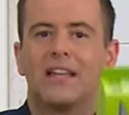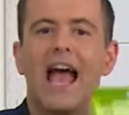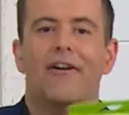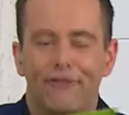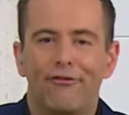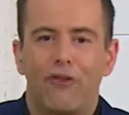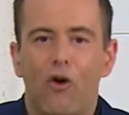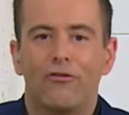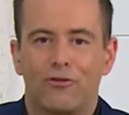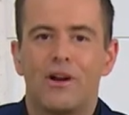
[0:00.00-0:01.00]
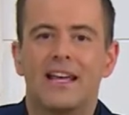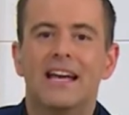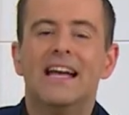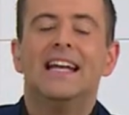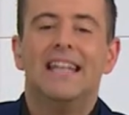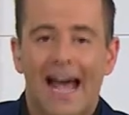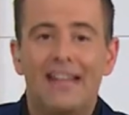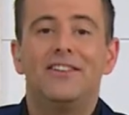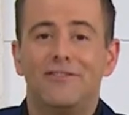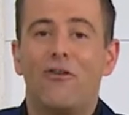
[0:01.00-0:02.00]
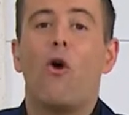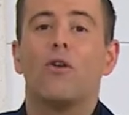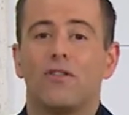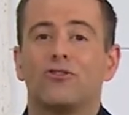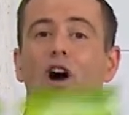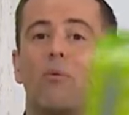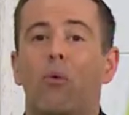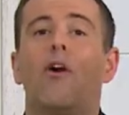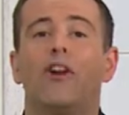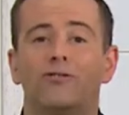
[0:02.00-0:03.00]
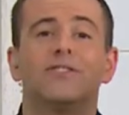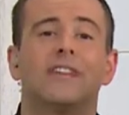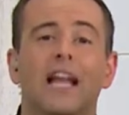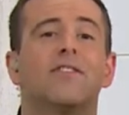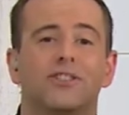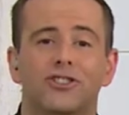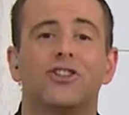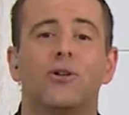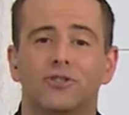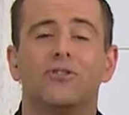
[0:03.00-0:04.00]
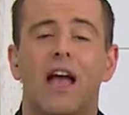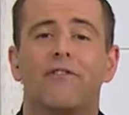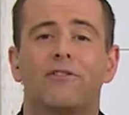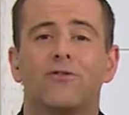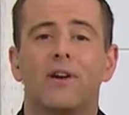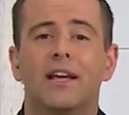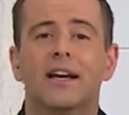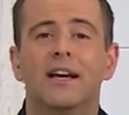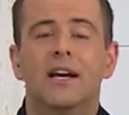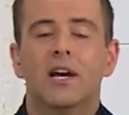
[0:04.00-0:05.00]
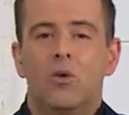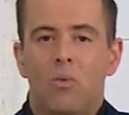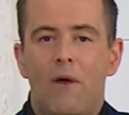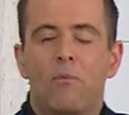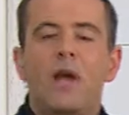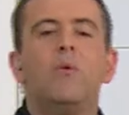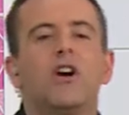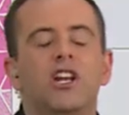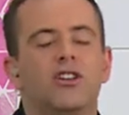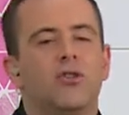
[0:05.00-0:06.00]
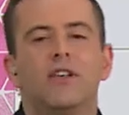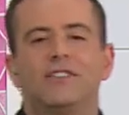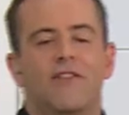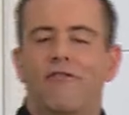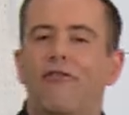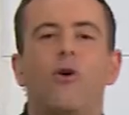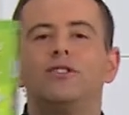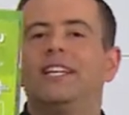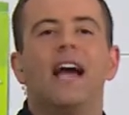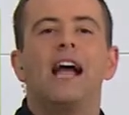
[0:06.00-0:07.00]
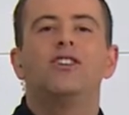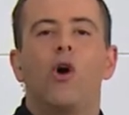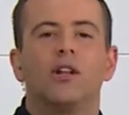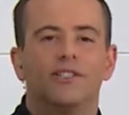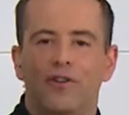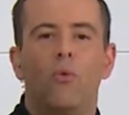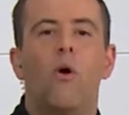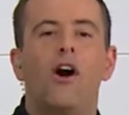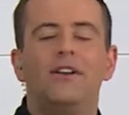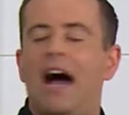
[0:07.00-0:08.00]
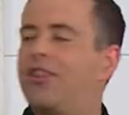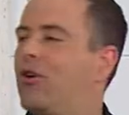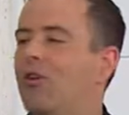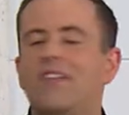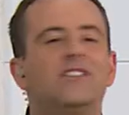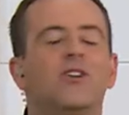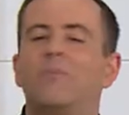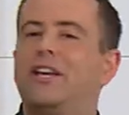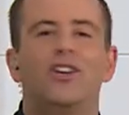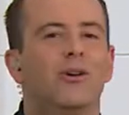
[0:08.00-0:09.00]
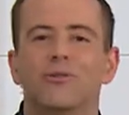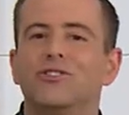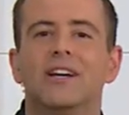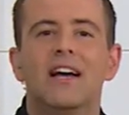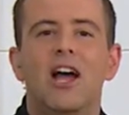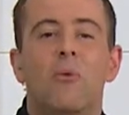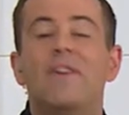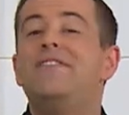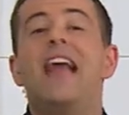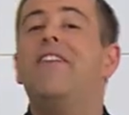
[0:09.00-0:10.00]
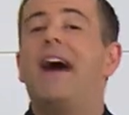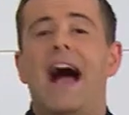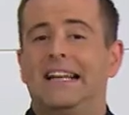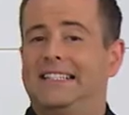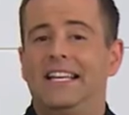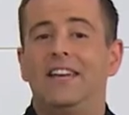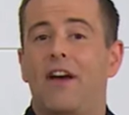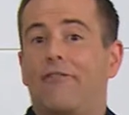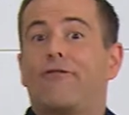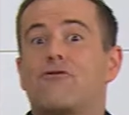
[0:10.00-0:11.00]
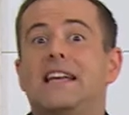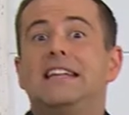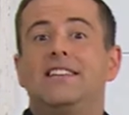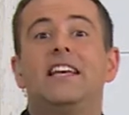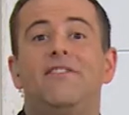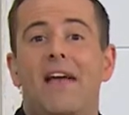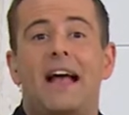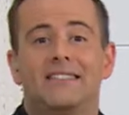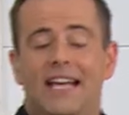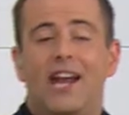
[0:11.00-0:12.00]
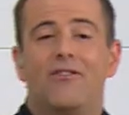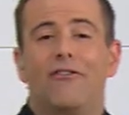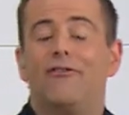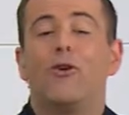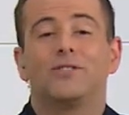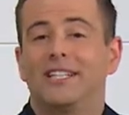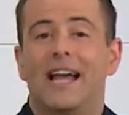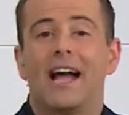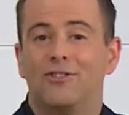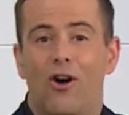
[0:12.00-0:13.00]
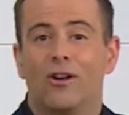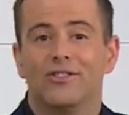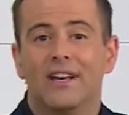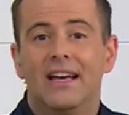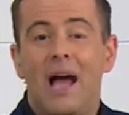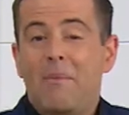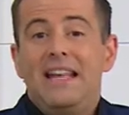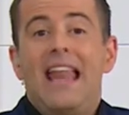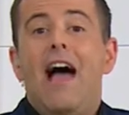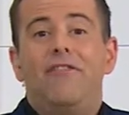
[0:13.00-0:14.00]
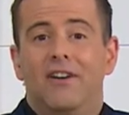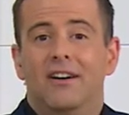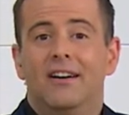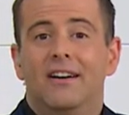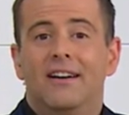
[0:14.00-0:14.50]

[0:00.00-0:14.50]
will get for free. 94 of the top 100 television shows you'll get for free. When we were gonna do this at $49 for one, I thought this'll be huge. We've never had a, free TV antenna at $49. I mean, never.